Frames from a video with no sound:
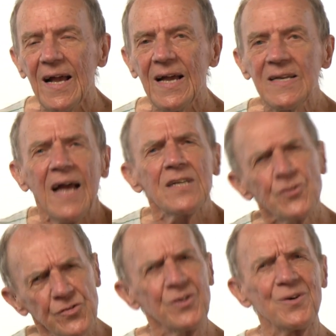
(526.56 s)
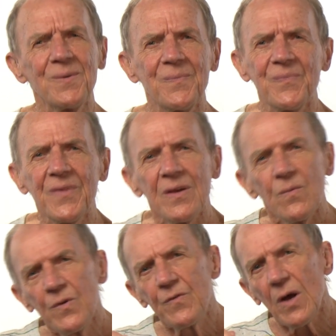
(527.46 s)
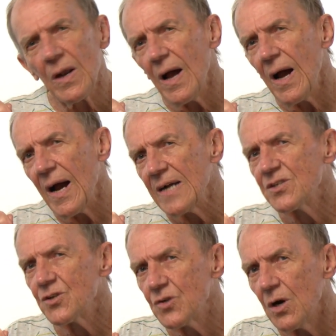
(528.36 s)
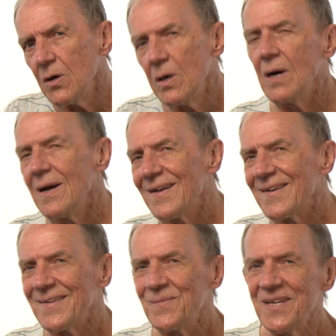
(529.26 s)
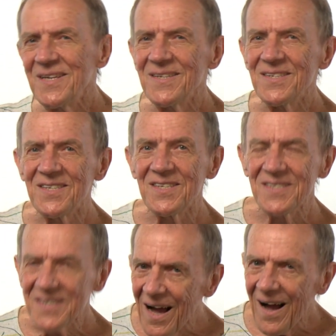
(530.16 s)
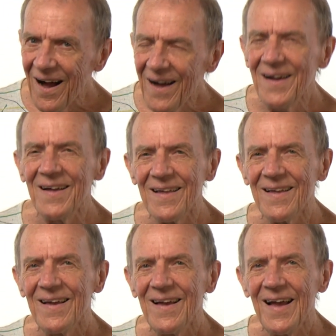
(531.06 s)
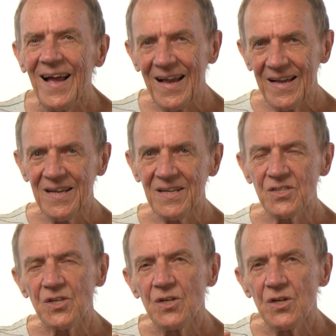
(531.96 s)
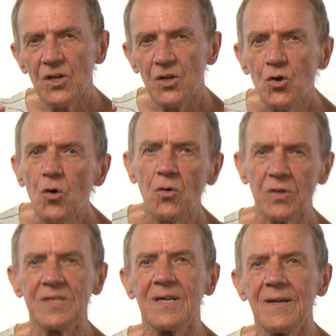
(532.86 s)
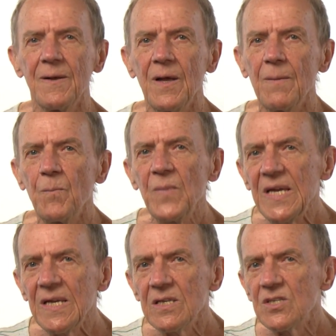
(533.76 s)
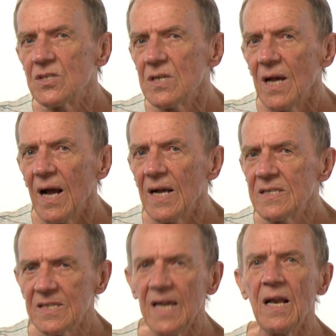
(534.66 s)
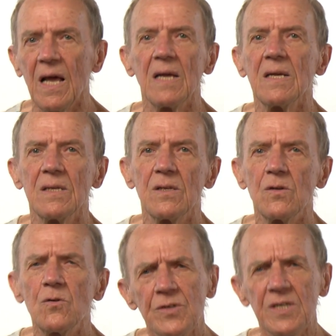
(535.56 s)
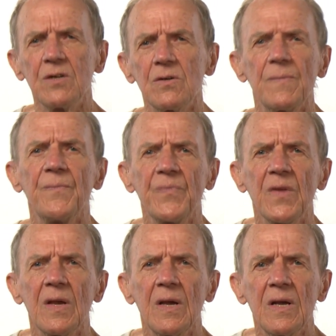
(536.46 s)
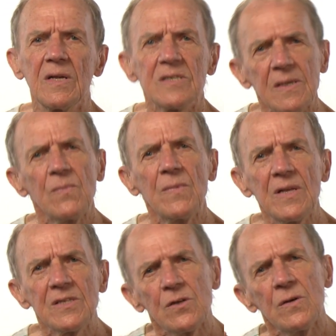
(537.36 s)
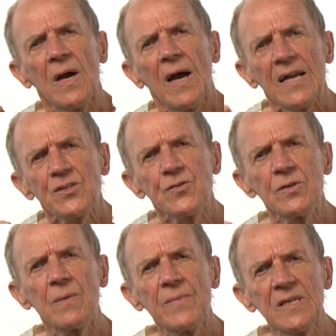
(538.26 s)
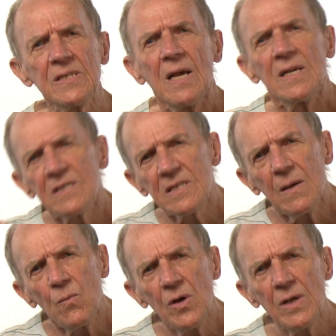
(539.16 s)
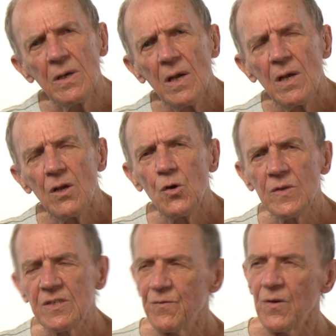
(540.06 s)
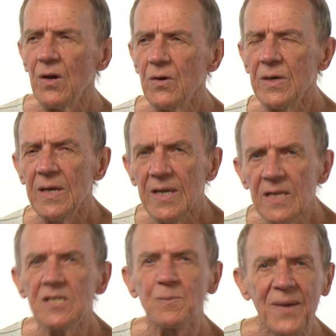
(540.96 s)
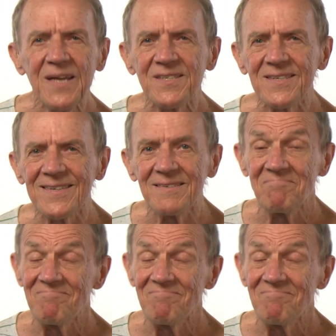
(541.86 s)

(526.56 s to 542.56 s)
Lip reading: And astronaut. We've got astro, means star, and naut means a sailor, nautical. So astronaut means someone who has flown in space.